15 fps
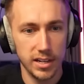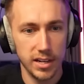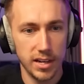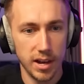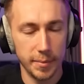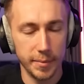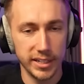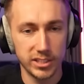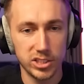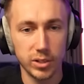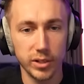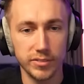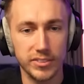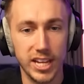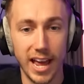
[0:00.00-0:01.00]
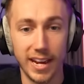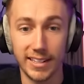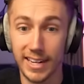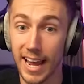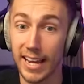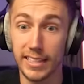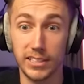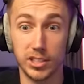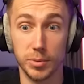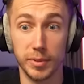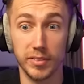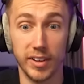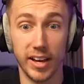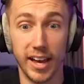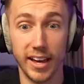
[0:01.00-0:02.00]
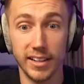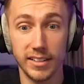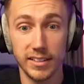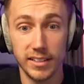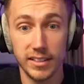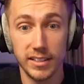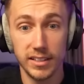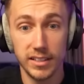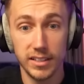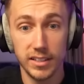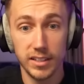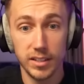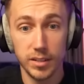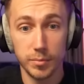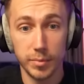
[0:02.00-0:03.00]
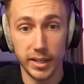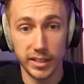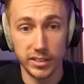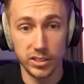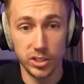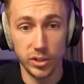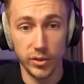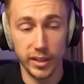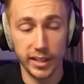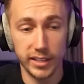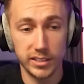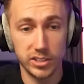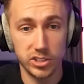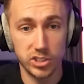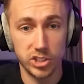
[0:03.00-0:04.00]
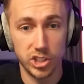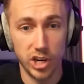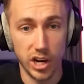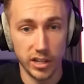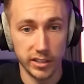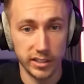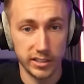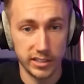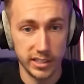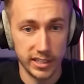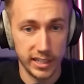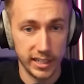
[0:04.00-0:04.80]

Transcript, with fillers: I mean, I still have 10 days, to be fair. But I can do this, chuck this in